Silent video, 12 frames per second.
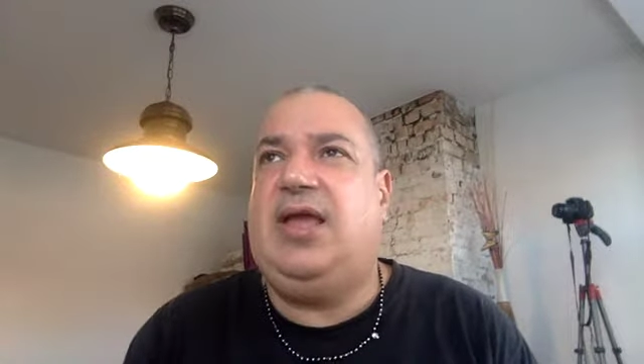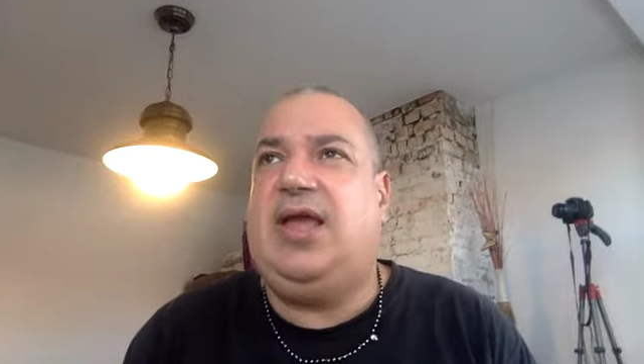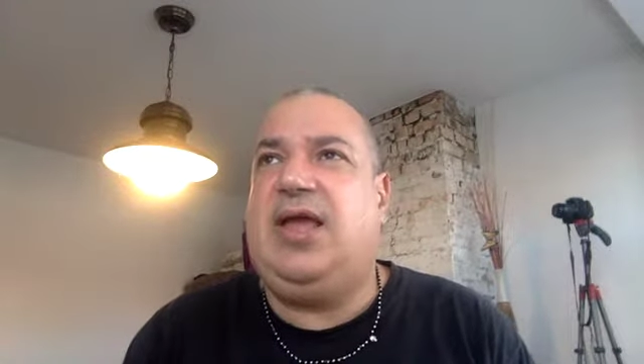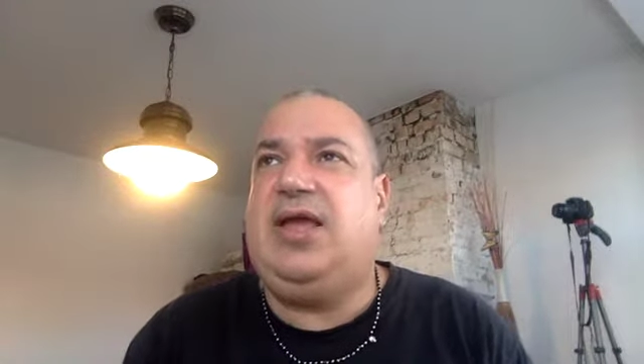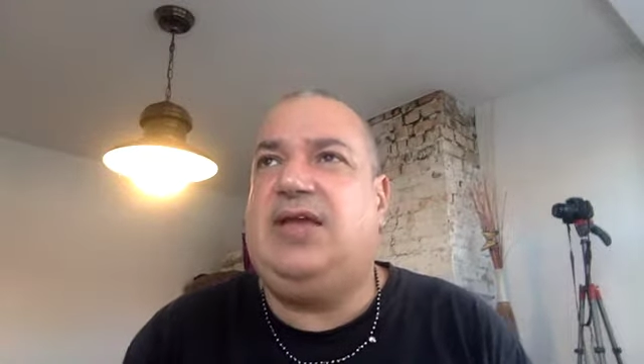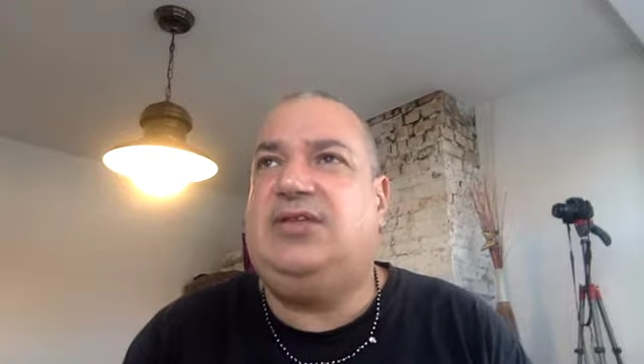
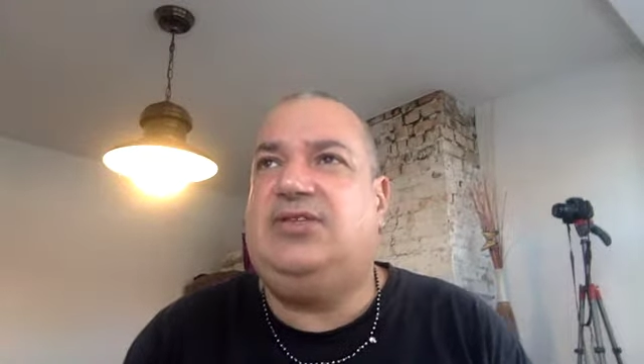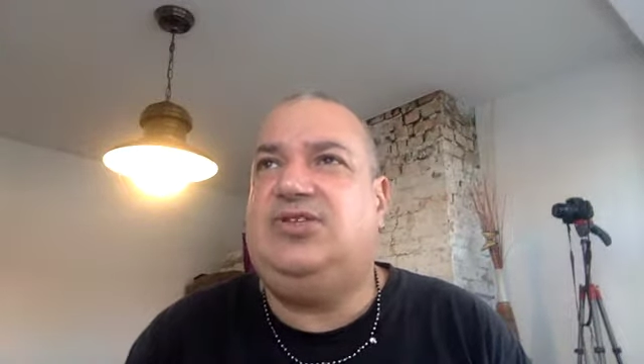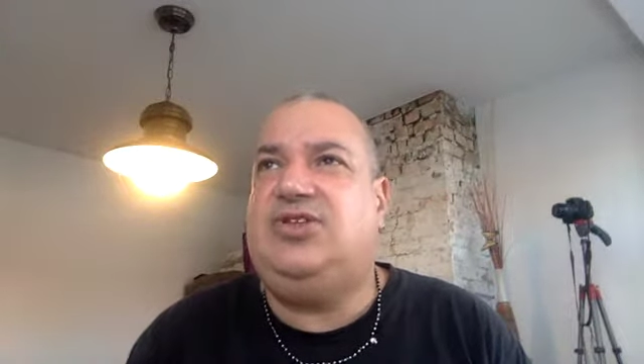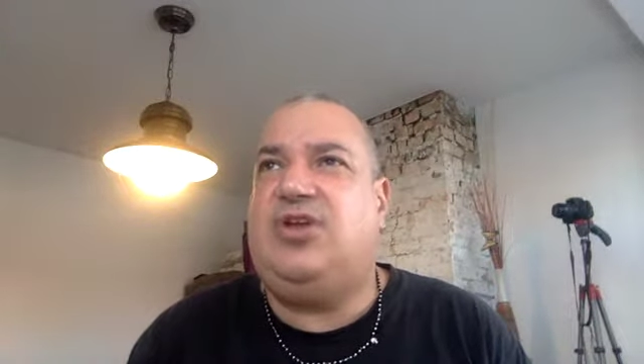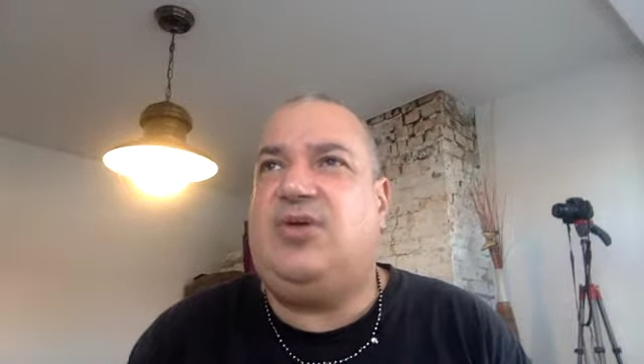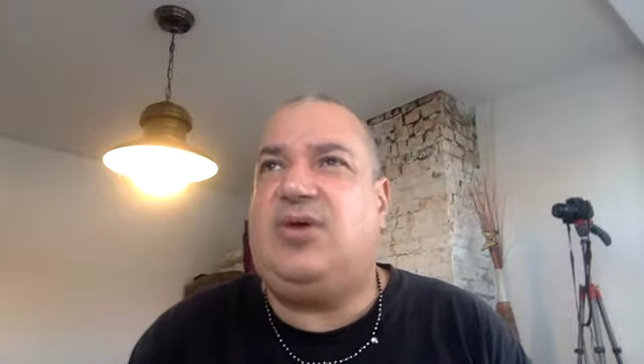
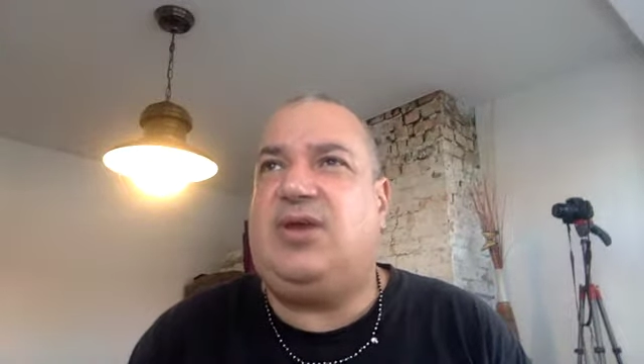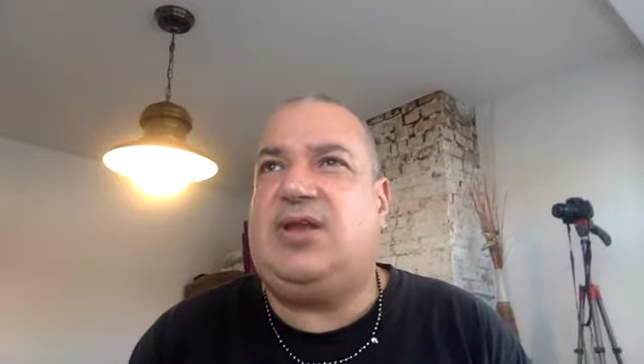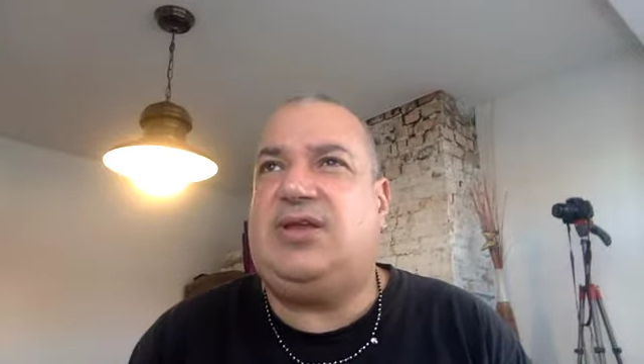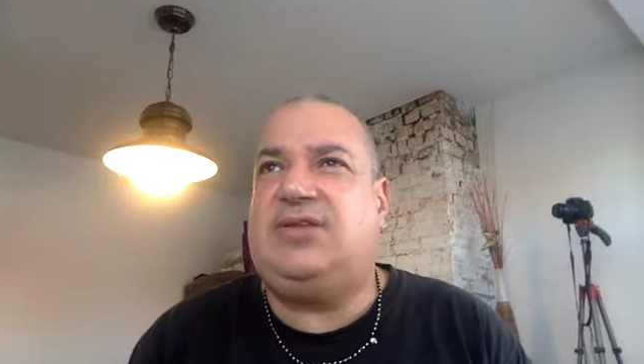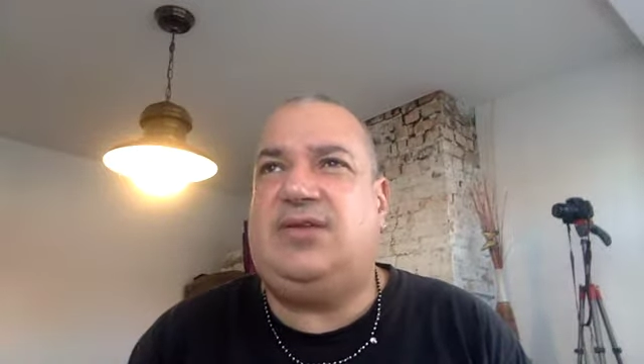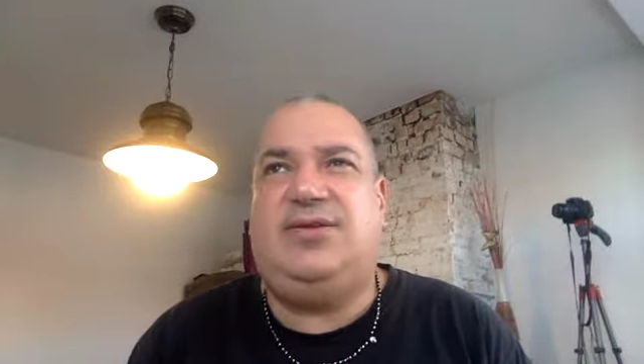And, you know, I'd
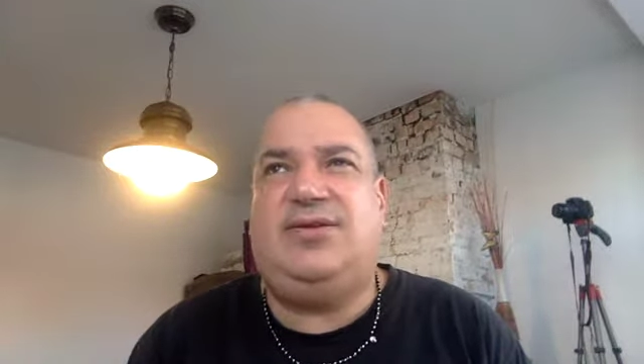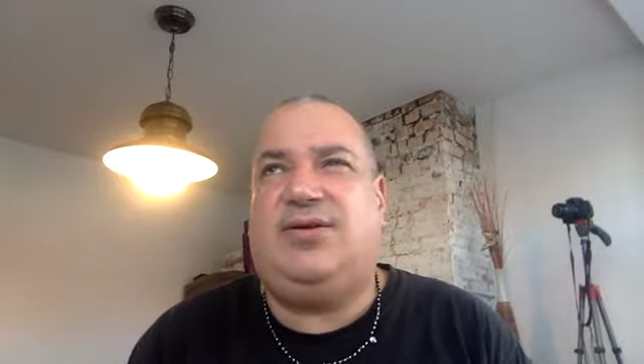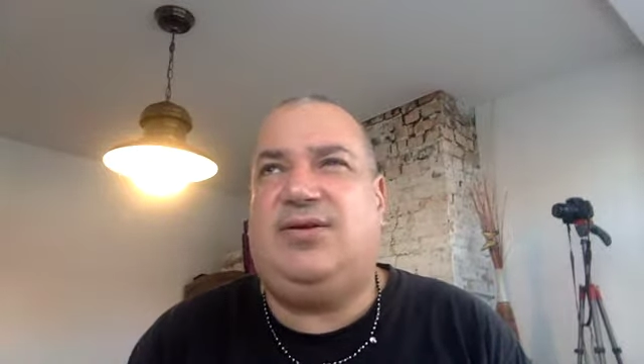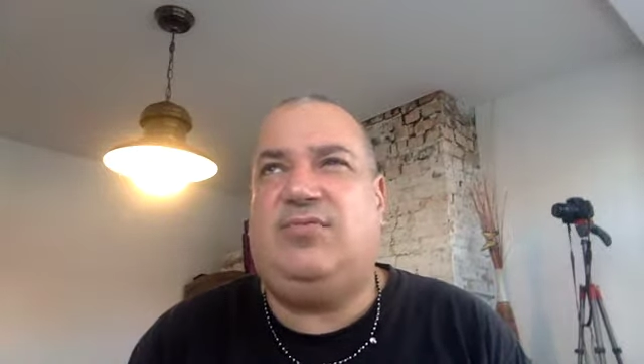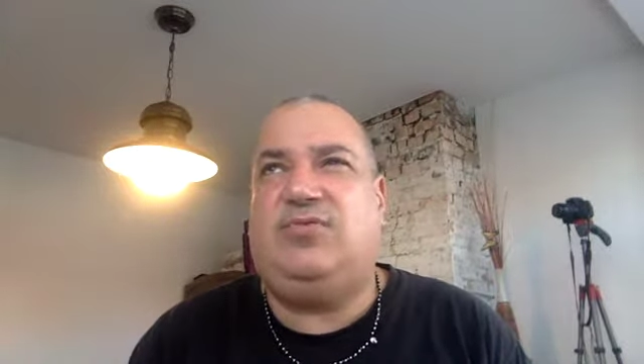like to, you know, I